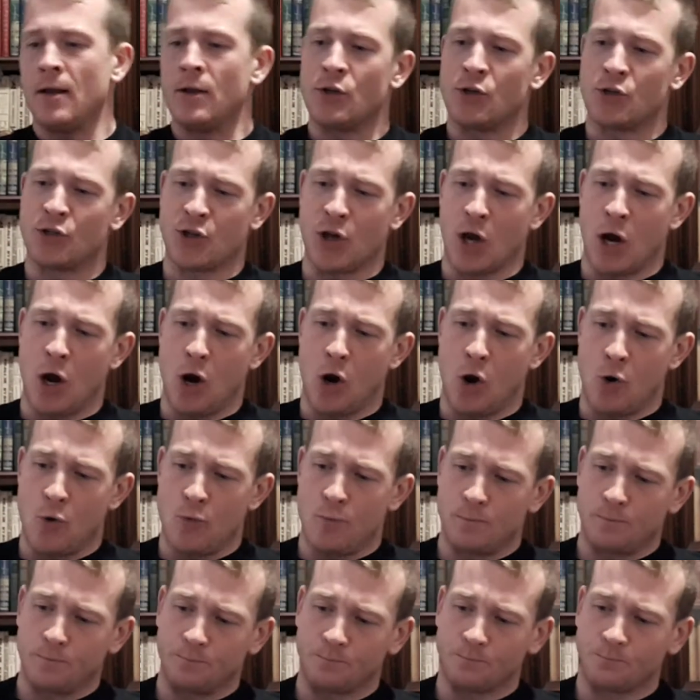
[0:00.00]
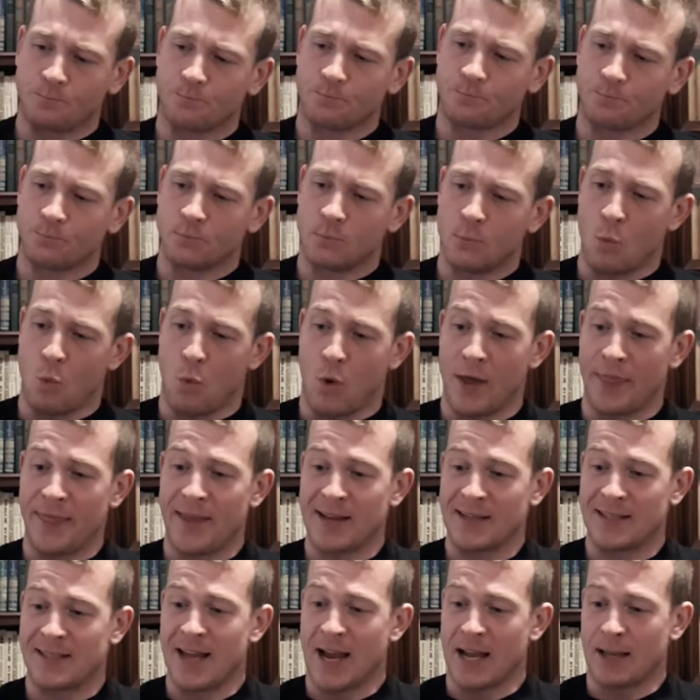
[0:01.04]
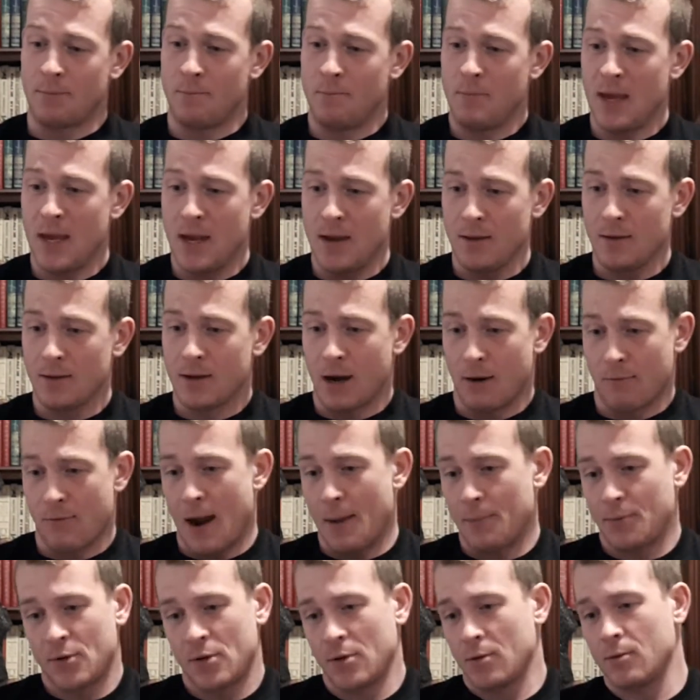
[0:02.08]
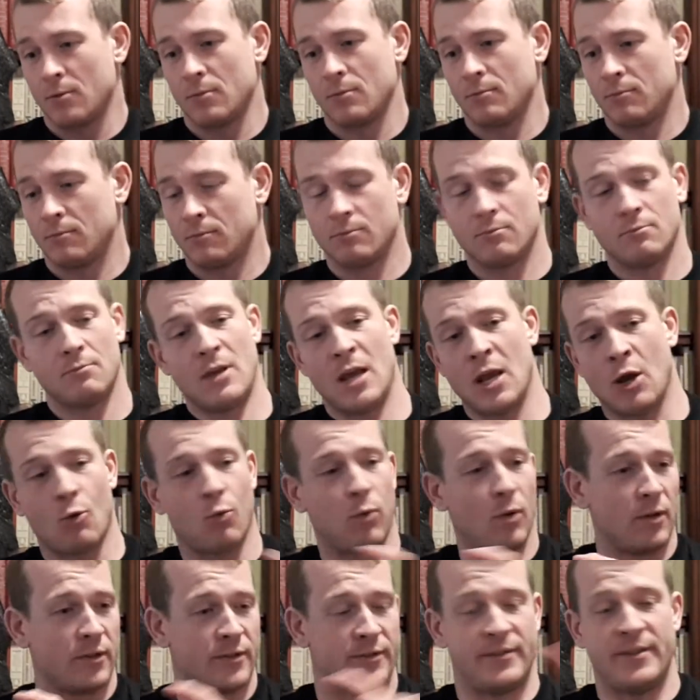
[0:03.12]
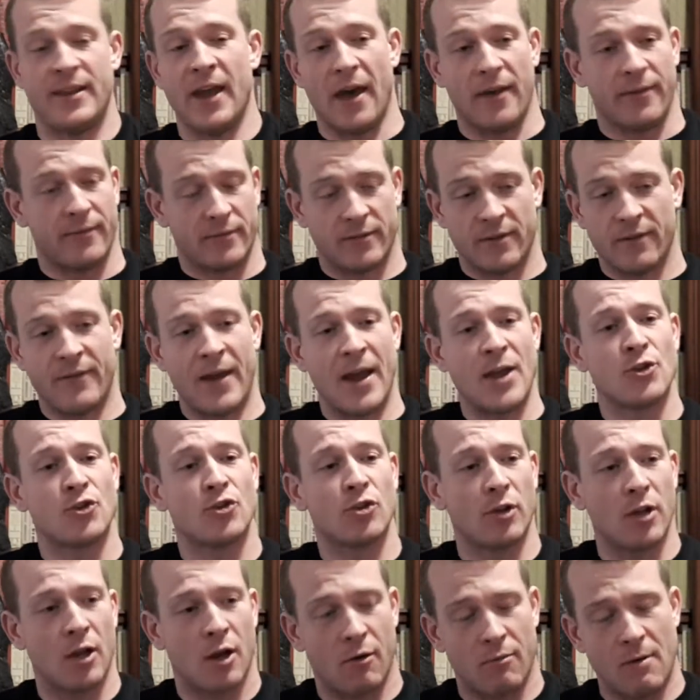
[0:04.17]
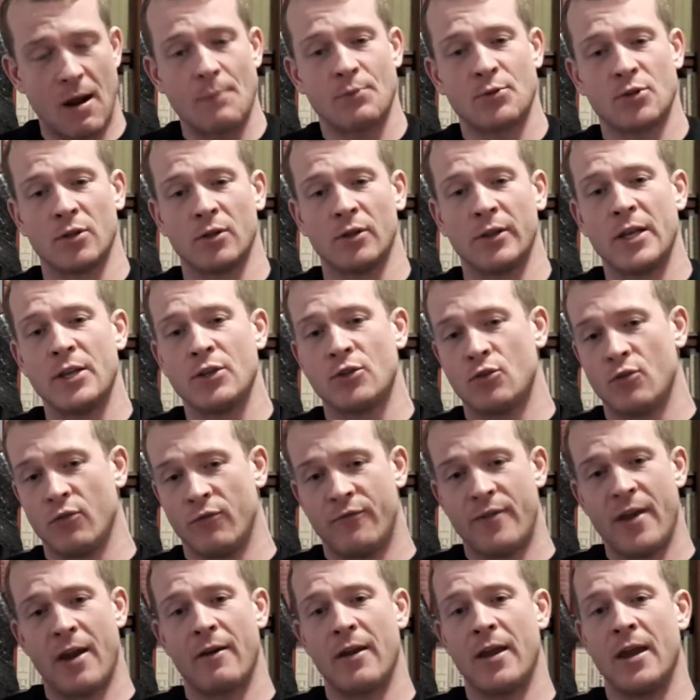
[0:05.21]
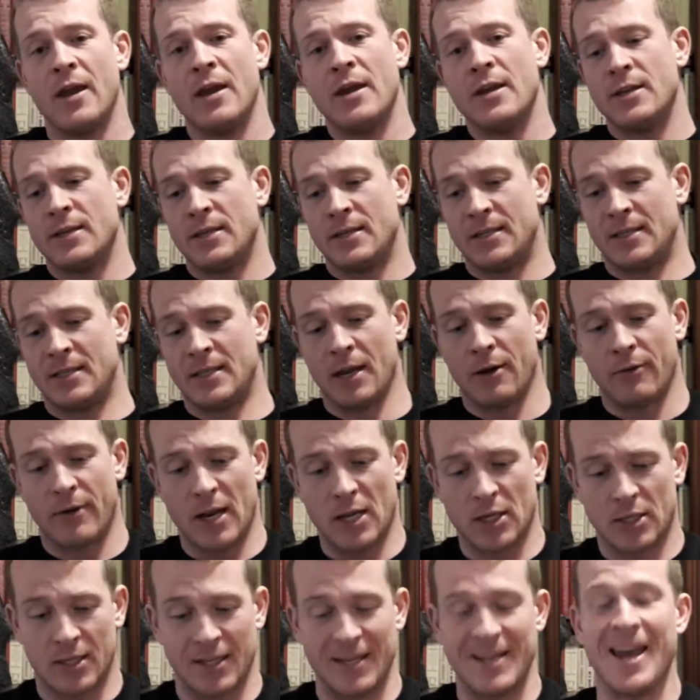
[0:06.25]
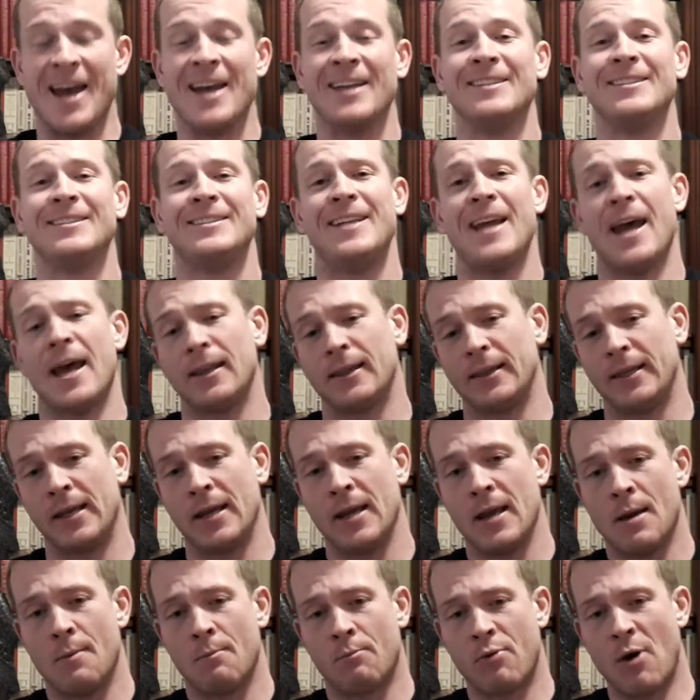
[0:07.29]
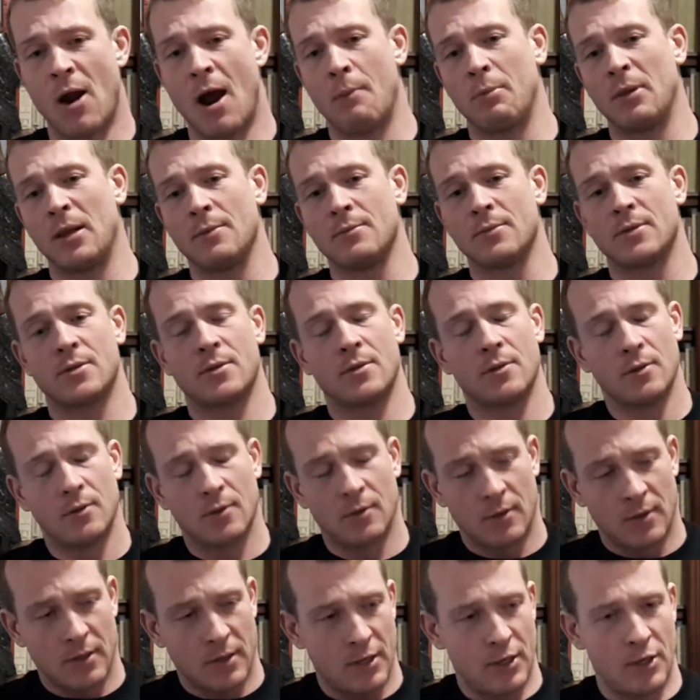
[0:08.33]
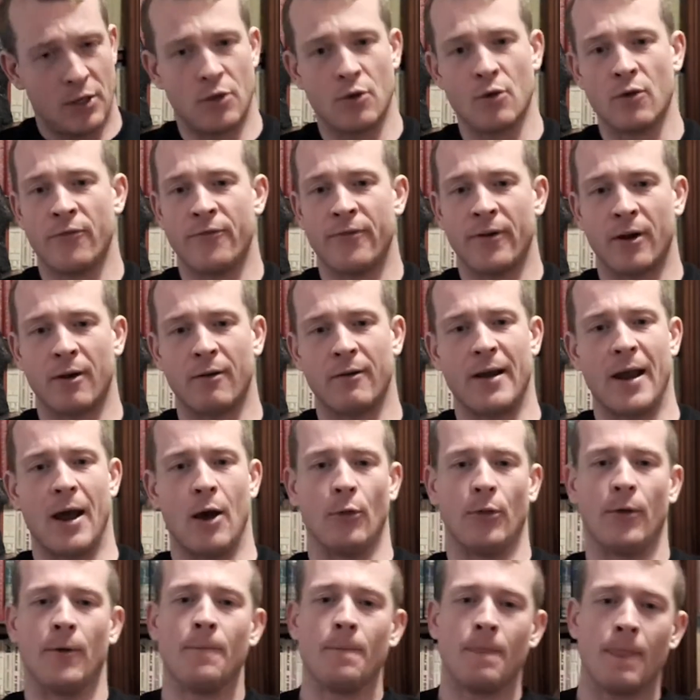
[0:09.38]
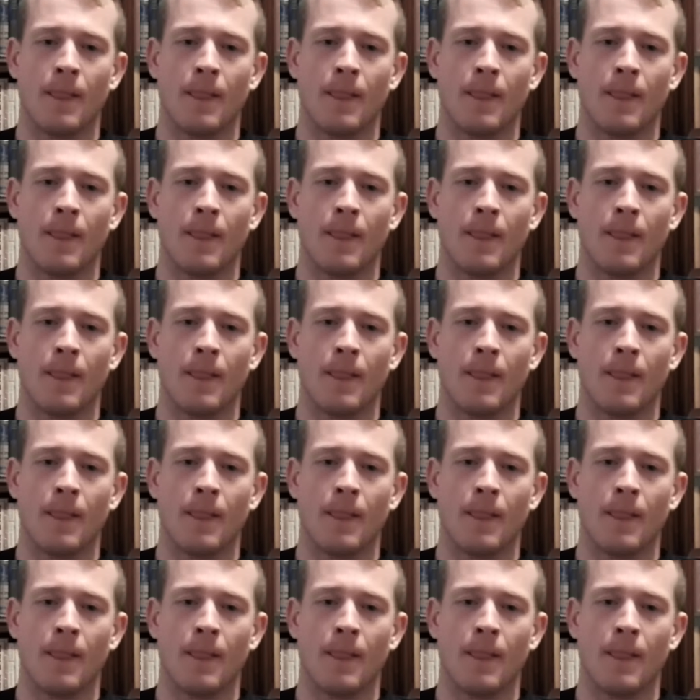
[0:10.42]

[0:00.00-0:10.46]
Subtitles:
So, what does that mean? Corruption equals death. Eventually, corruption leads to very serious and deadly problems. You figure it out.